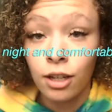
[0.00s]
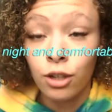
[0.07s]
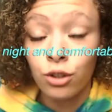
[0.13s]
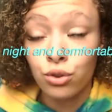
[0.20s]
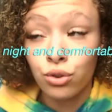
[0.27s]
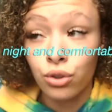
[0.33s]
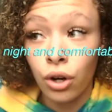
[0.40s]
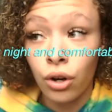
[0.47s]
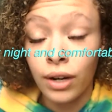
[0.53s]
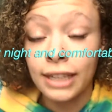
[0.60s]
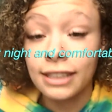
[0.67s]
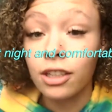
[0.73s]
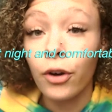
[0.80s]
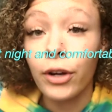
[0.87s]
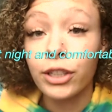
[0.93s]
So it's
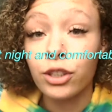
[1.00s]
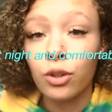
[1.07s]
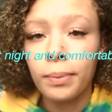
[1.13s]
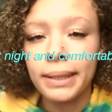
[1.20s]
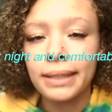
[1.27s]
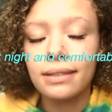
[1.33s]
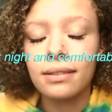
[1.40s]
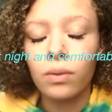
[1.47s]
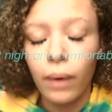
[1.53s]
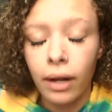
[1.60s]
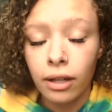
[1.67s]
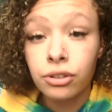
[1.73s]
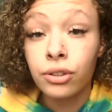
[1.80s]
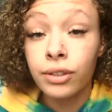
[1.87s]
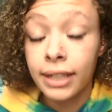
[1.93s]
going to be
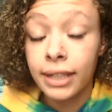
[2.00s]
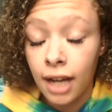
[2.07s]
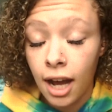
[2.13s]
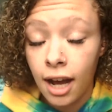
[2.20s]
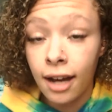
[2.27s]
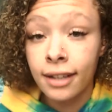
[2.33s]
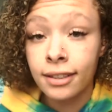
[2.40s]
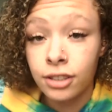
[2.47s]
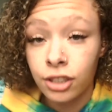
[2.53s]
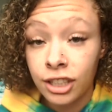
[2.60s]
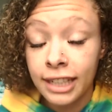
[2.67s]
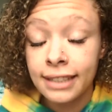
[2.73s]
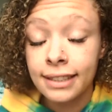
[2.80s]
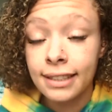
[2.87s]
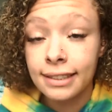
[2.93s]
sweltering hot
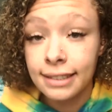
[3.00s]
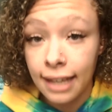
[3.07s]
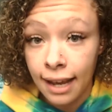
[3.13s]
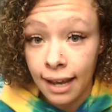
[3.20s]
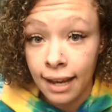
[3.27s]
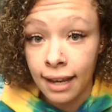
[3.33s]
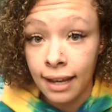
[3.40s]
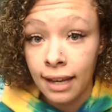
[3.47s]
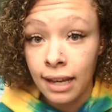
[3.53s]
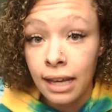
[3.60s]
during the day